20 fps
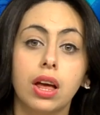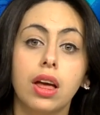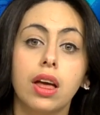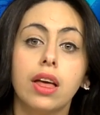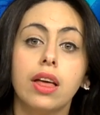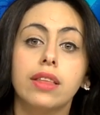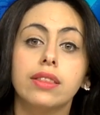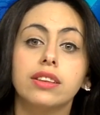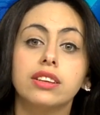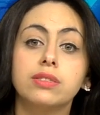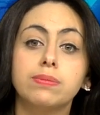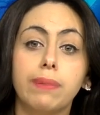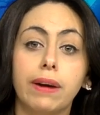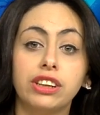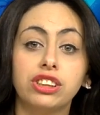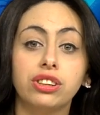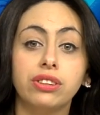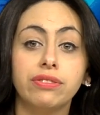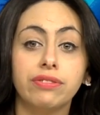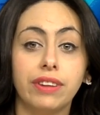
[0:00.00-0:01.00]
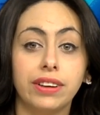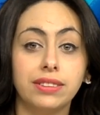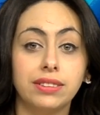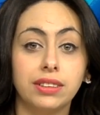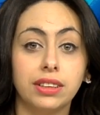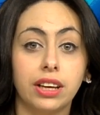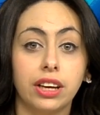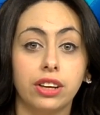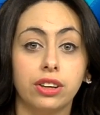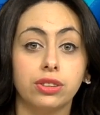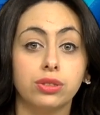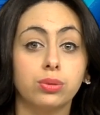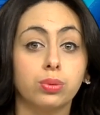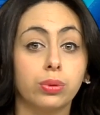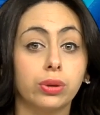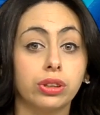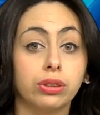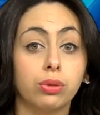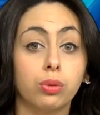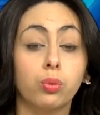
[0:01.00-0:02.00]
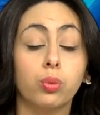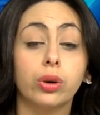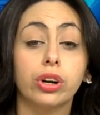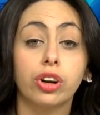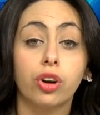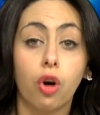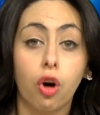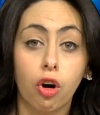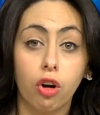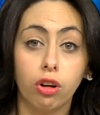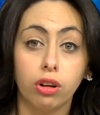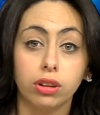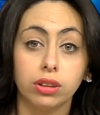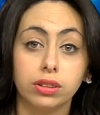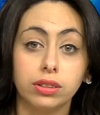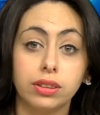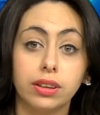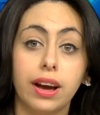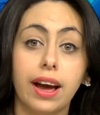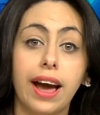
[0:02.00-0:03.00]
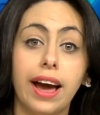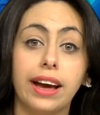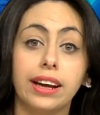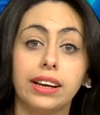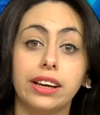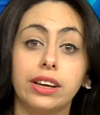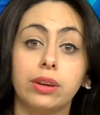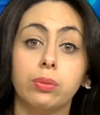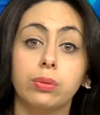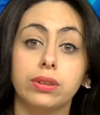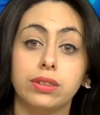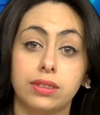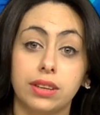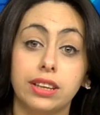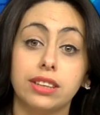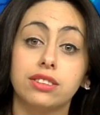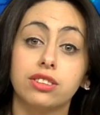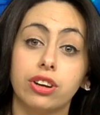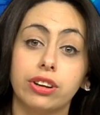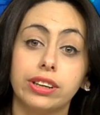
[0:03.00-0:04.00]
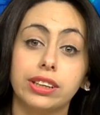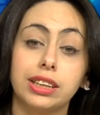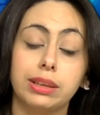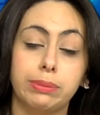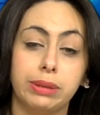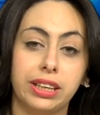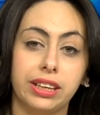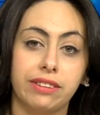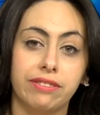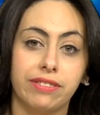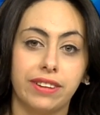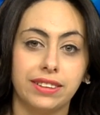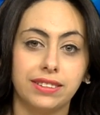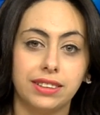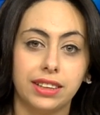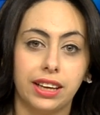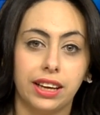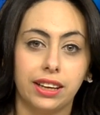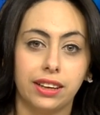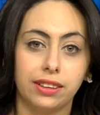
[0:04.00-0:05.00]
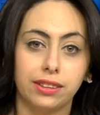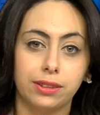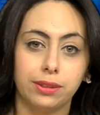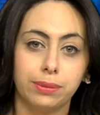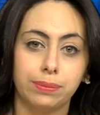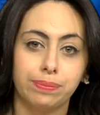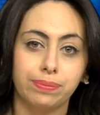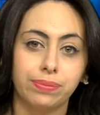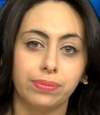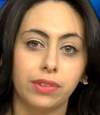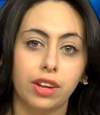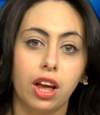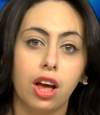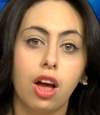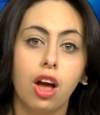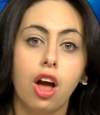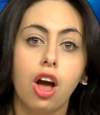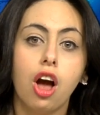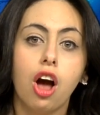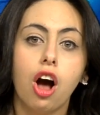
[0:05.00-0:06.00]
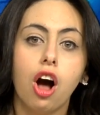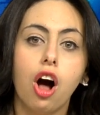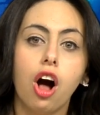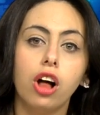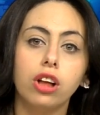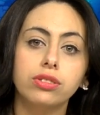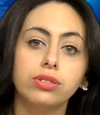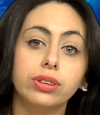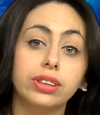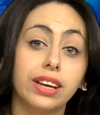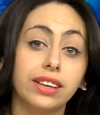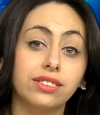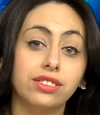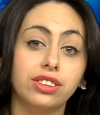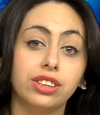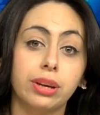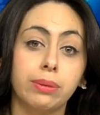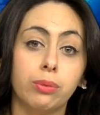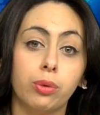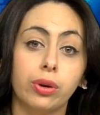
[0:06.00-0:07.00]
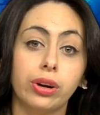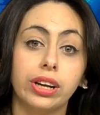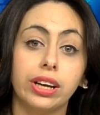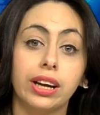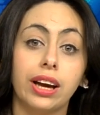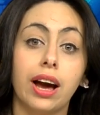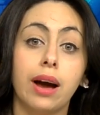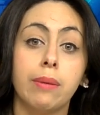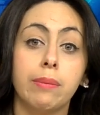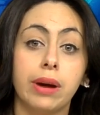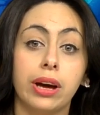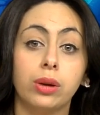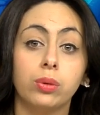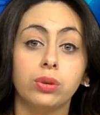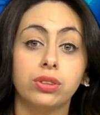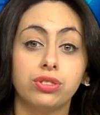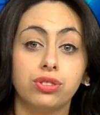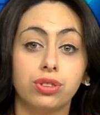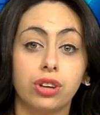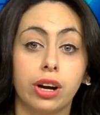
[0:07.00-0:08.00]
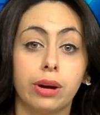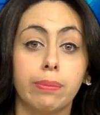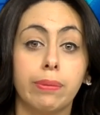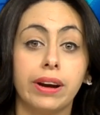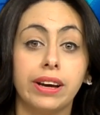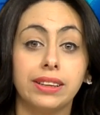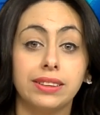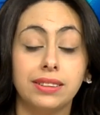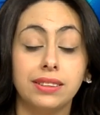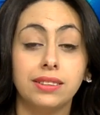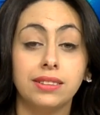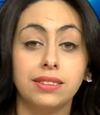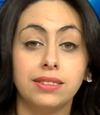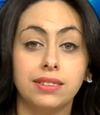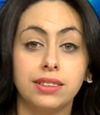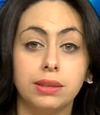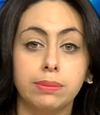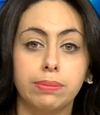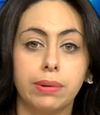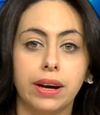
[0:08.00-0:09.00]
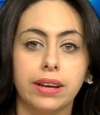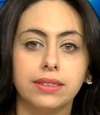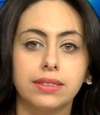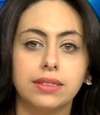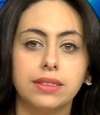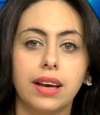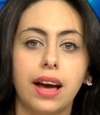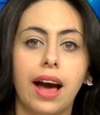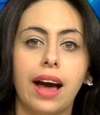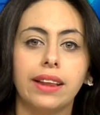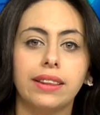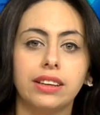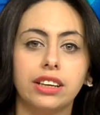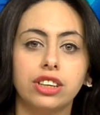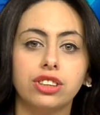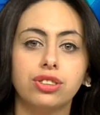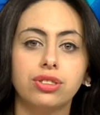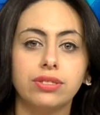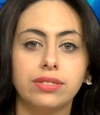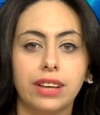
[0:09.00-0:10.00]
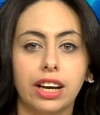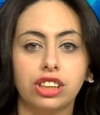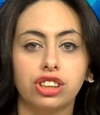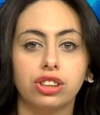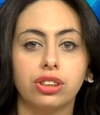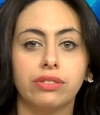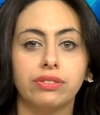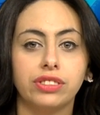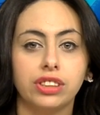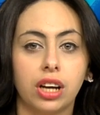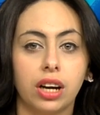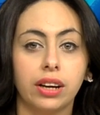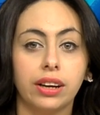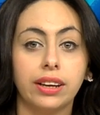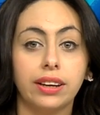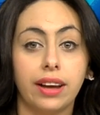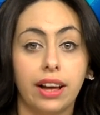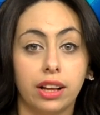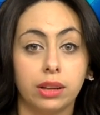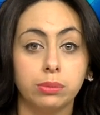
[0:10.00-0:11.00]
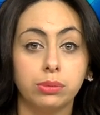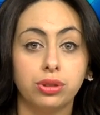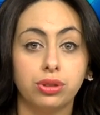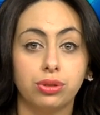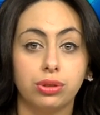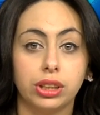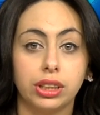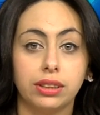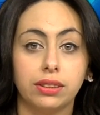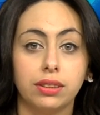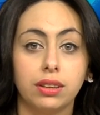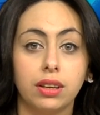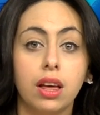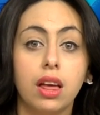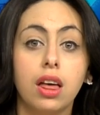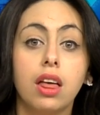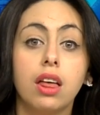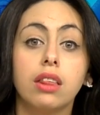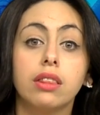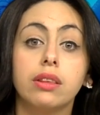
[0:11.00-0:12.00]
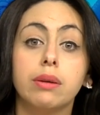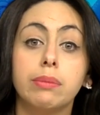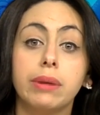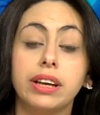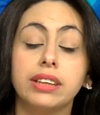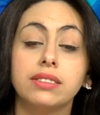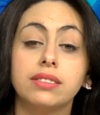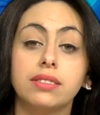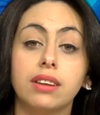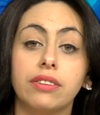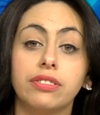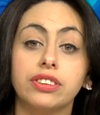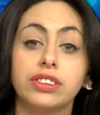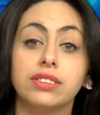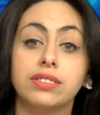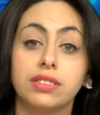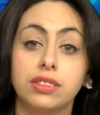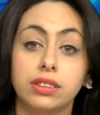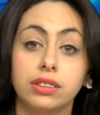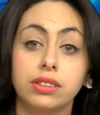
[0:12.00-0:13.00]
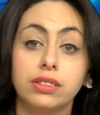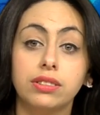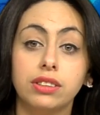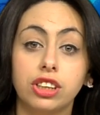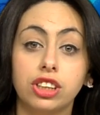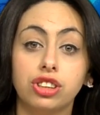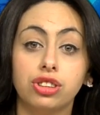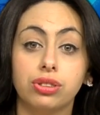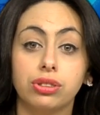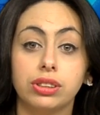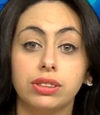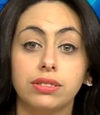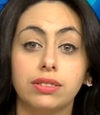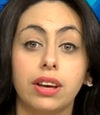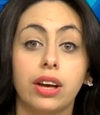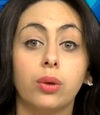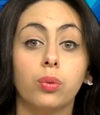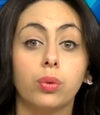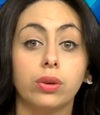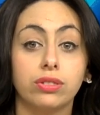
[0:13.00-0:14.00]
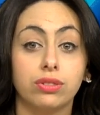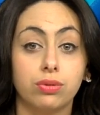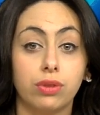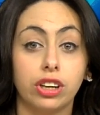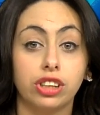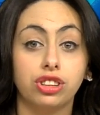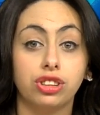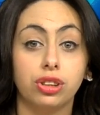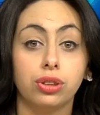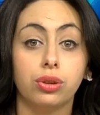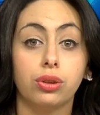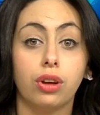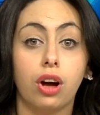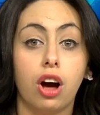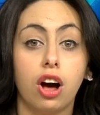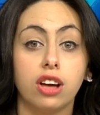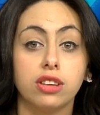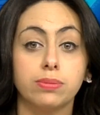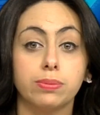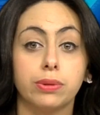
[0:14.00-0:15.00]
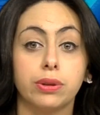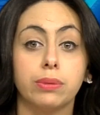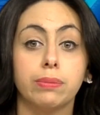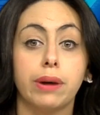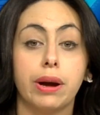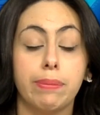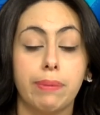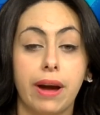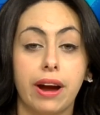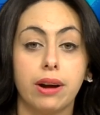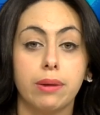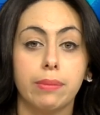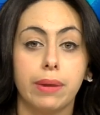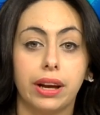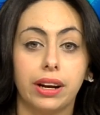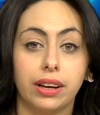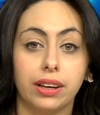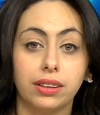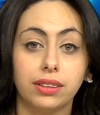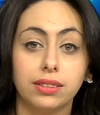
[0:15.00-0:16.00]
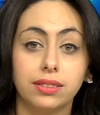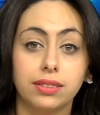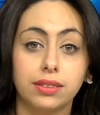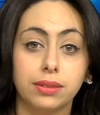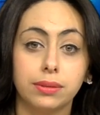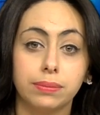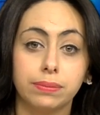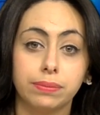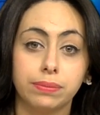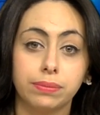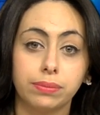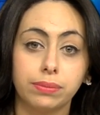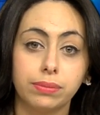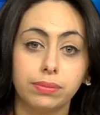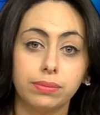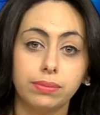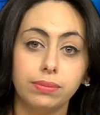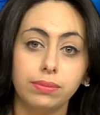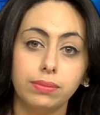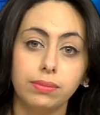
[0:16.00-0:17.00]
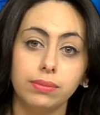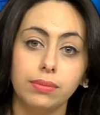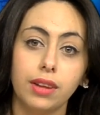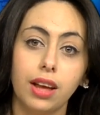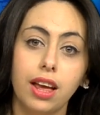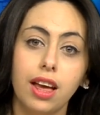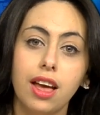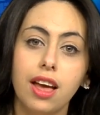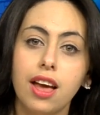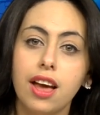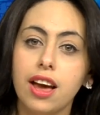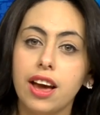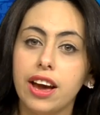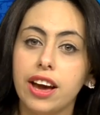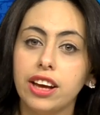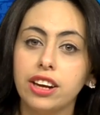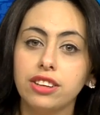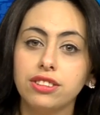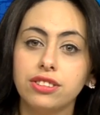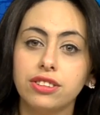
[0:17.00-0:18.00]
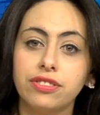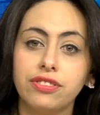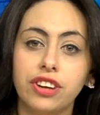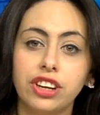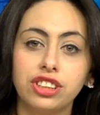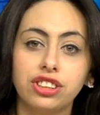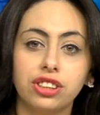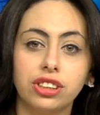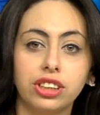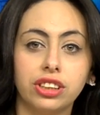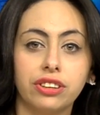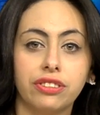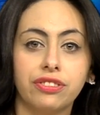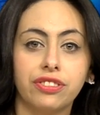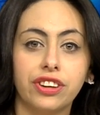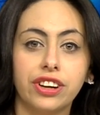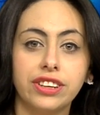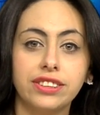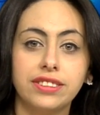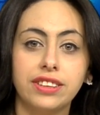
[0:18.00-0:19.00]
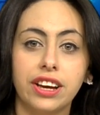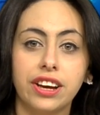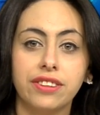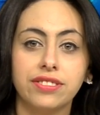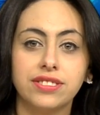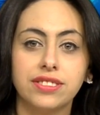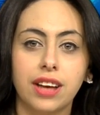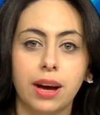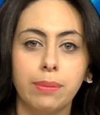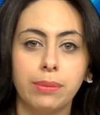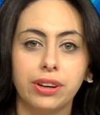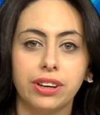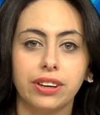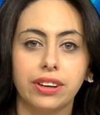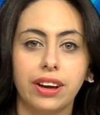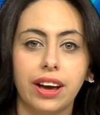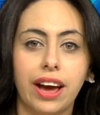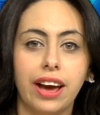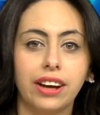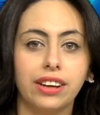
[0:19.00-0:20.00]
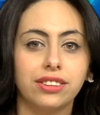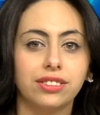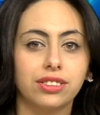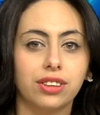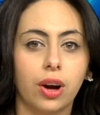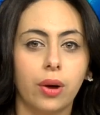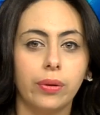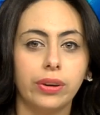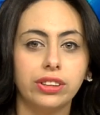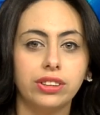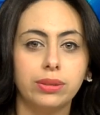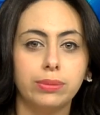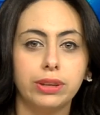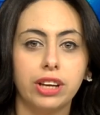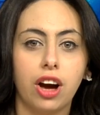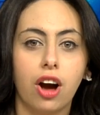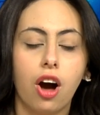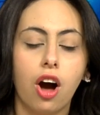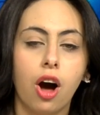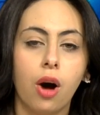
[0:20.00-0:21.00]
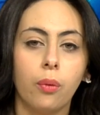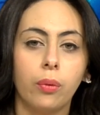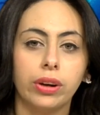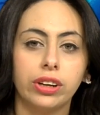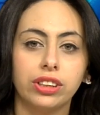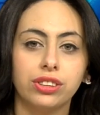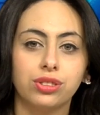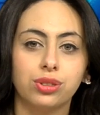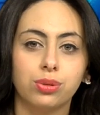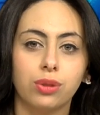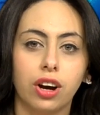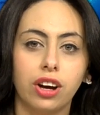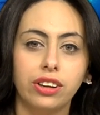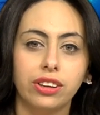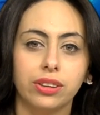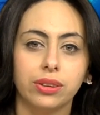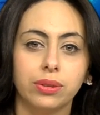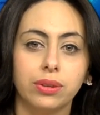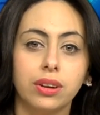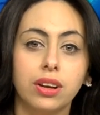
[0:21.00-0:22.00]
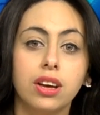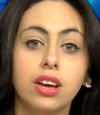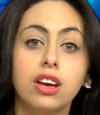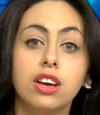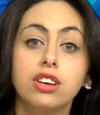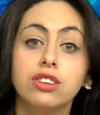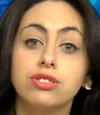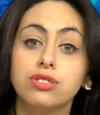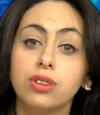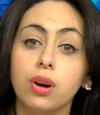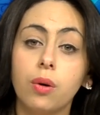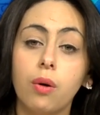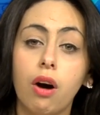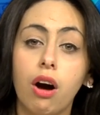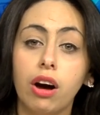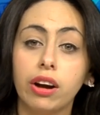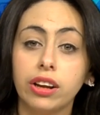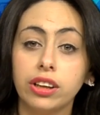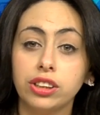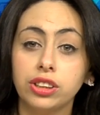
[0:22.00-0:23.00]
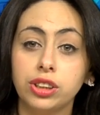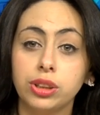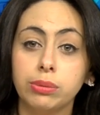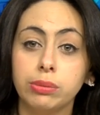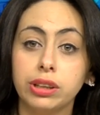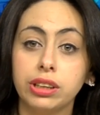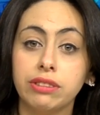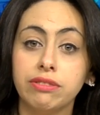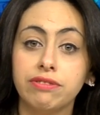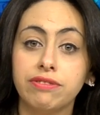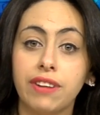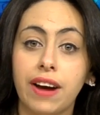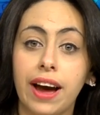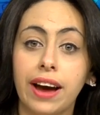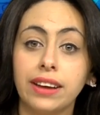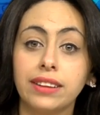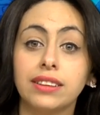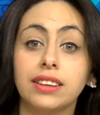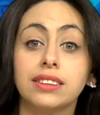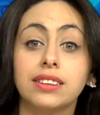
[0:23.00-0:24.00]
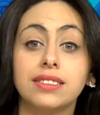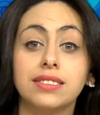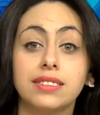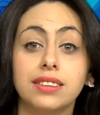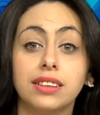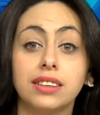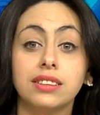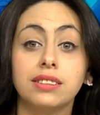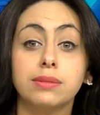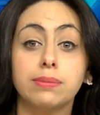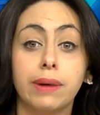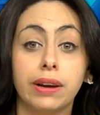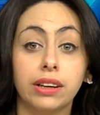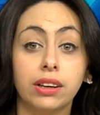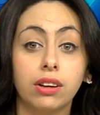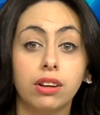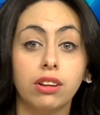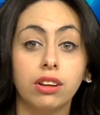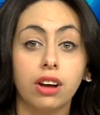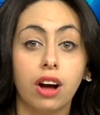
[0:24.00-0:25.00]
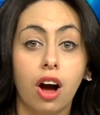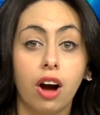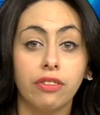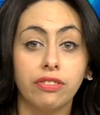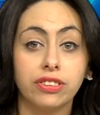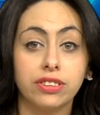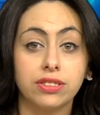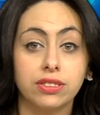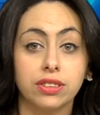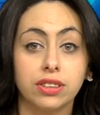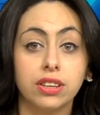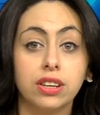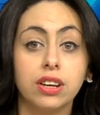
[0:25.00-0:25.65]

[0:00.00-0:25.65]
The special investigators were called, and it's currently being investigated. Also yesterday morning, a man was struck by a TTC bus at the intersection of Yonge and Elm Street. The man suffered serious injuries and was rushed into the hospital by paramedics. It is officially the first day of summer, and it's going to be a hot one in Toronto. So hot and humid, in fact, that the city's medical officer